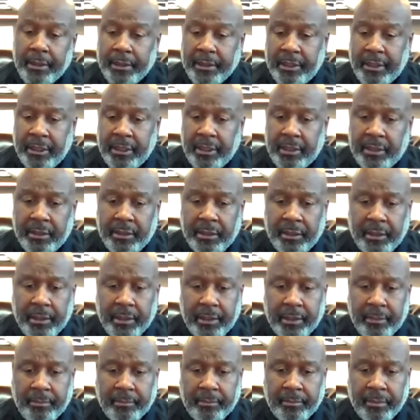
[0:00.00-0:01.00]
again,
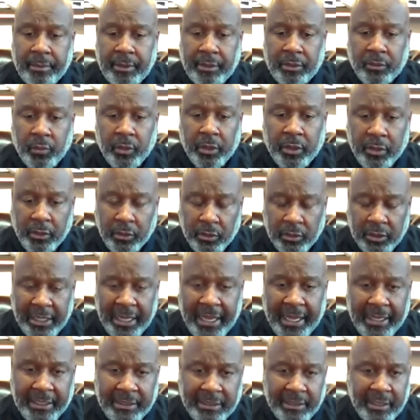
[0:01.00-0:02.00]
he's one of those
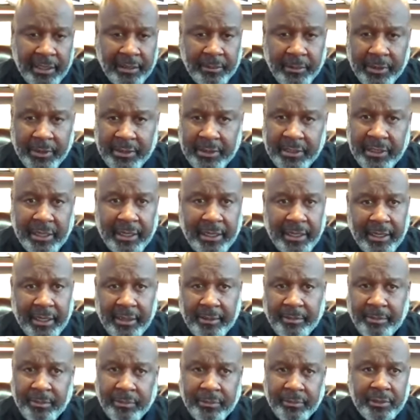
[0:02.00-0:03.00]
guys that we say,
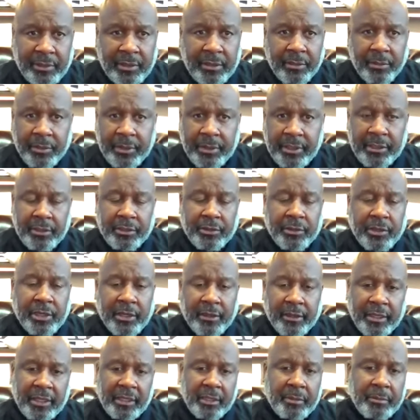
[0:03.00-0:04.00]
hey, you know, we need to
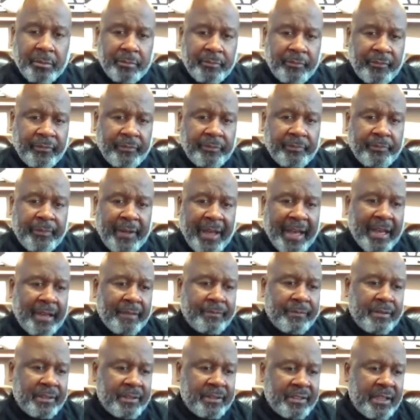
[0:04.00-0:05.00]
try to get him
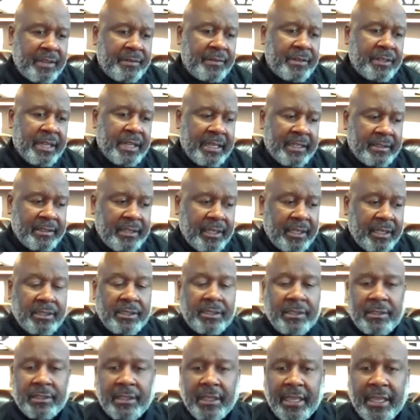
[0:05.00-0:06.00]
5 to 7
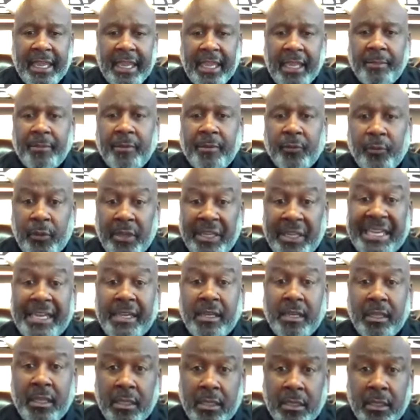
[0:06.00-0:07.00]
touches a game if we
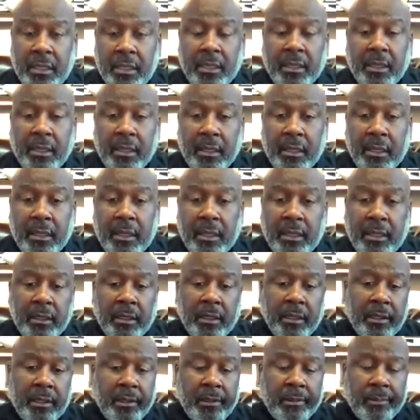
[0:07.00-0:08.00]
can.
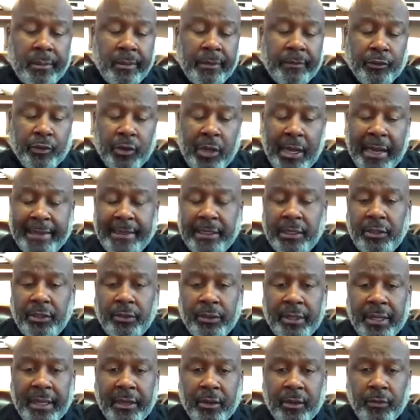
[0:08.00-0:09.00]
And we've tried to
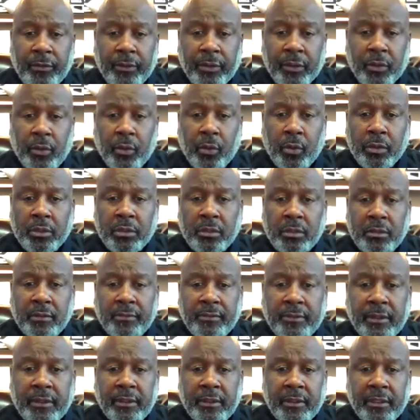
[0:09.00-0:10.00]
do that over the course
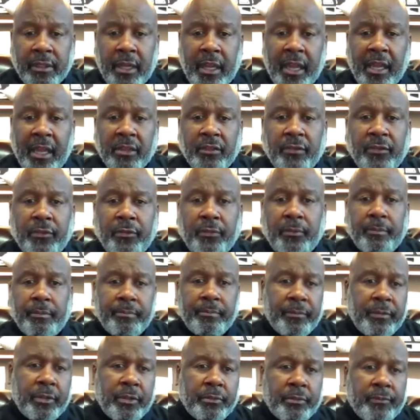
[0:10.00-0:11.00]
of the last,
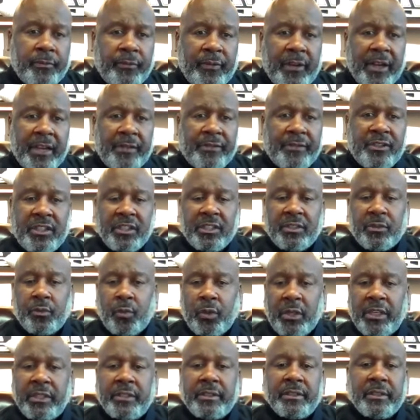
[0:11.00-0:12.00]
you know, 5-6
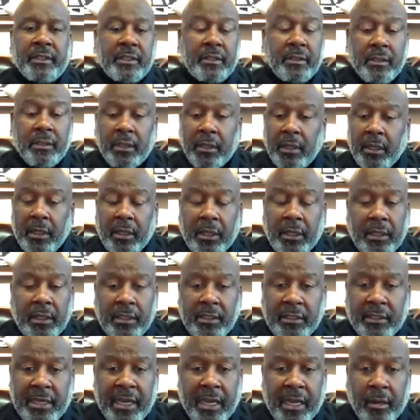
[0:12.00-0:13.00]
weeks. And
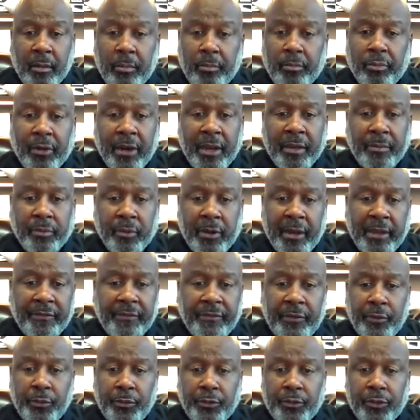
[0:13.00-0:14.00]
he's got a bright, bright
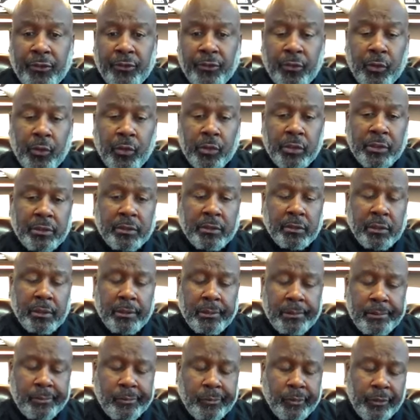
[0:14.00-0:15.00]
future for us.
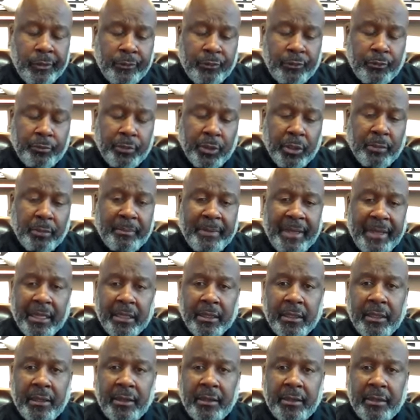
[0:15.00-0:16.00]
We put him
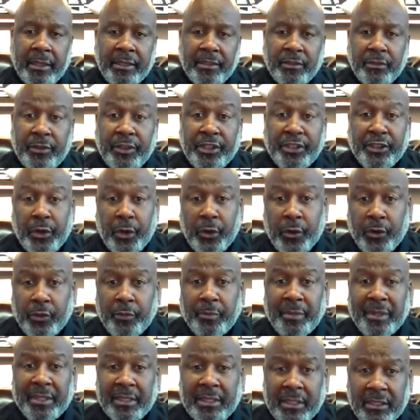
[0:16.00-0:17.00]
back there as a
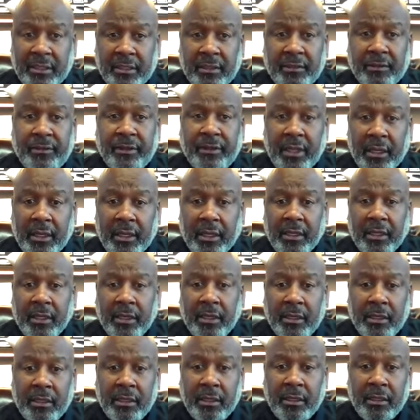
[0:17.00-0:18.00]
returner because of
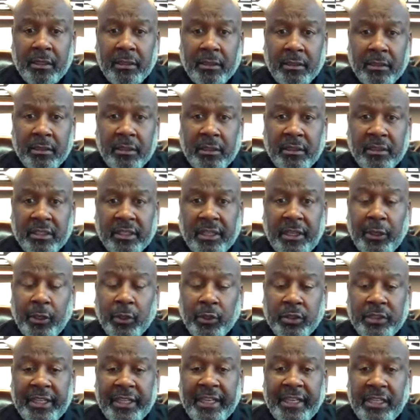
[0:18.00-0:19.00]
the
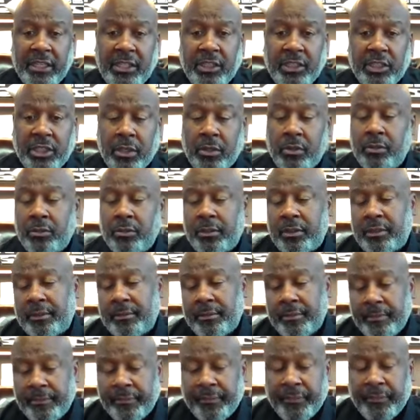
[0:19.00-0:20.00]
skill set he's shown. And
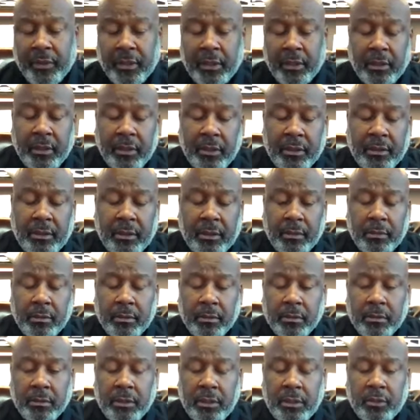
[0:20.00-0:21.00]

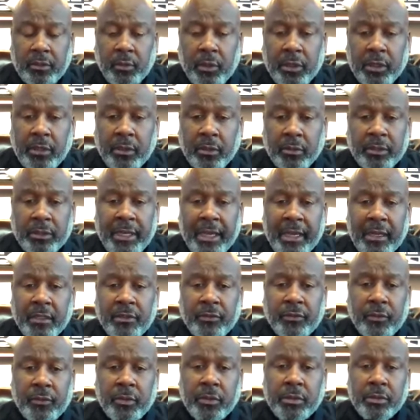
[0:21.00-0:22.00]
so he's one of those
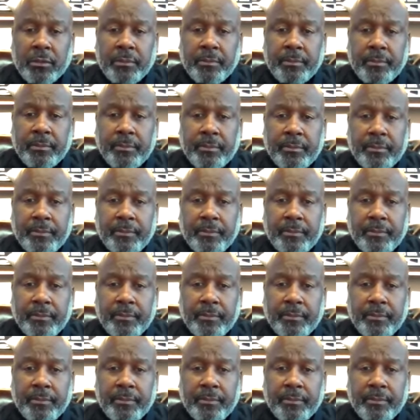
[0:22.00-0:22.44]
guys for us.